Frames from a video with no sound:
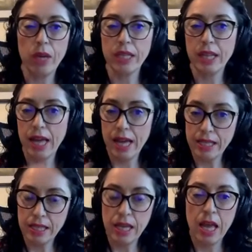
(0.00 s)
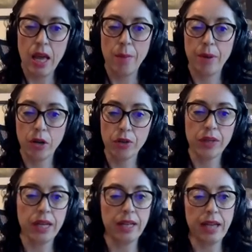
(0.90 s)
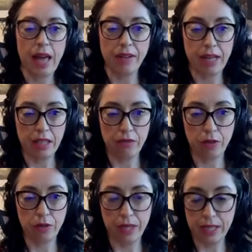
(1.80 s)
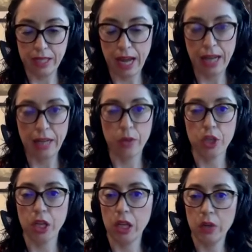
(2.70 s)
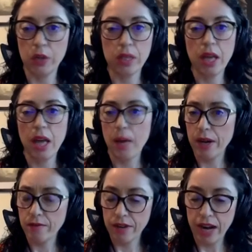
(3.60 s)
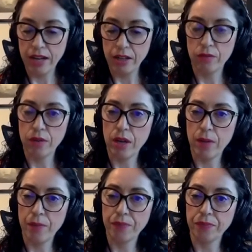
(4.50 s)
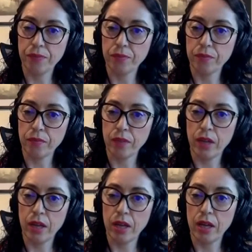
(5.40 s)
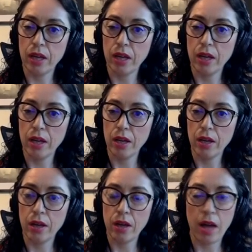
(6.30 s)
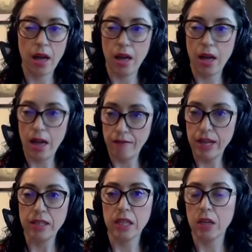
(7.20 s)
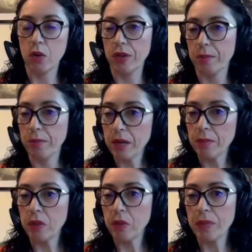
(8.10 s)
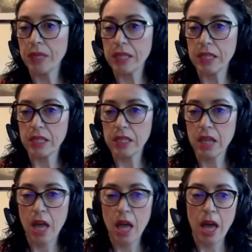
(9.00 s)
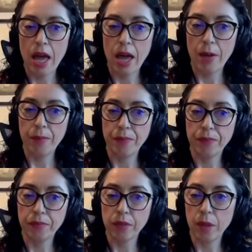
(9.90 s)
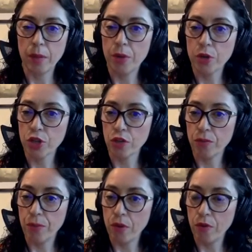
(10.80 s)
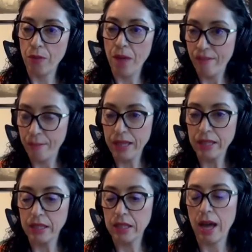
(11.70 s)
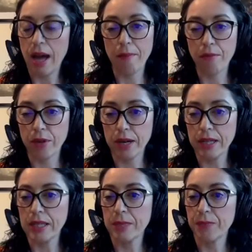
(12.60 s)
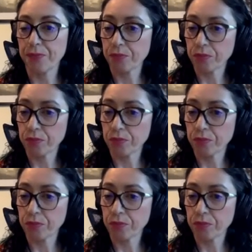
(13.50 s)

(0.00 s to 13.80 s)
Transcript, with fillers: We analyzed pottery and evidence from this site, which includes great variety of um, uh, evidence, including marble pieces, um, a portion of, of pavement, amphoras,